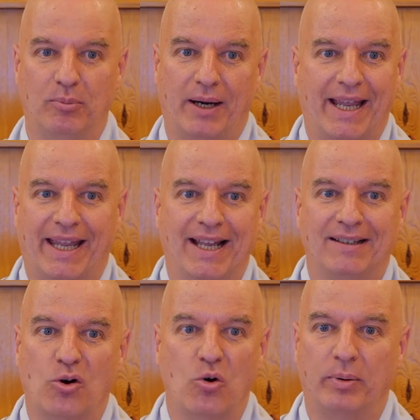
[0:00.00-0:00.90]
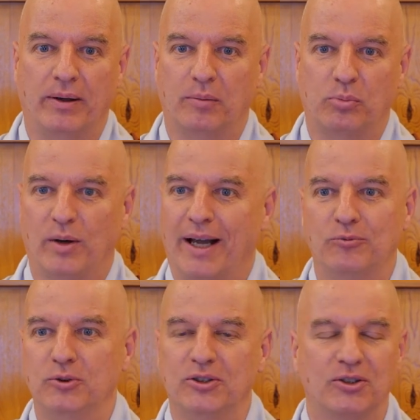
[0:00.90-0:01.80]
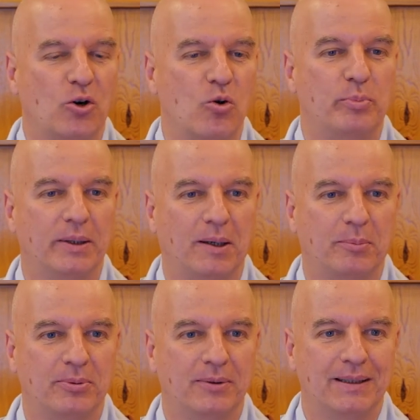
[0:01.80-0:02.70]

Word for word: but I can't open up. I wouldn't open up.